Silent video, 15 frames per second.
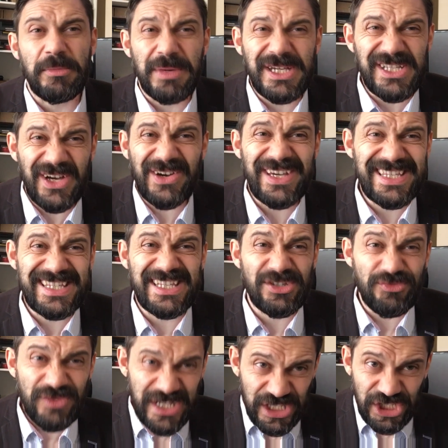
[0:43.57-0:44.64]
because I T is a
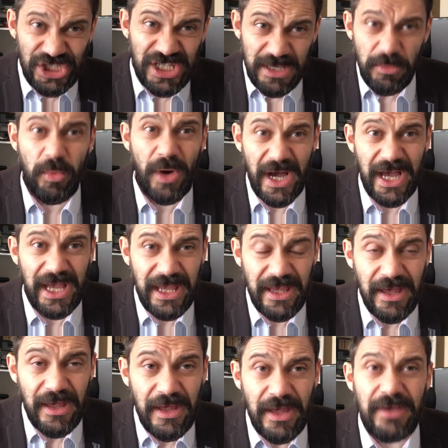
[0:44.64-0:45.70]
really cheap way
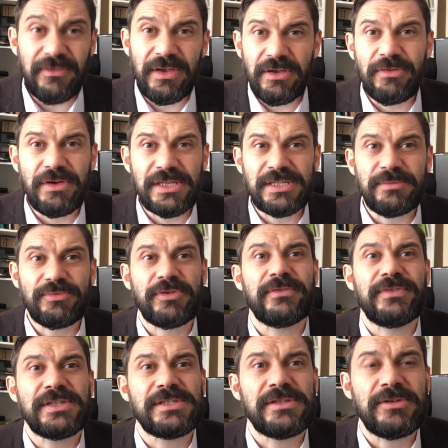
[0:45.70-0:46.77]
of increasing
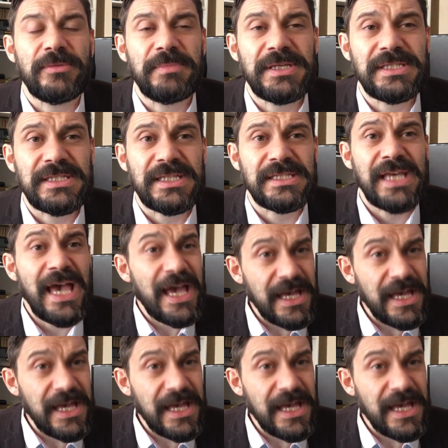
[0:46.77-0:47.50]
profits in your business.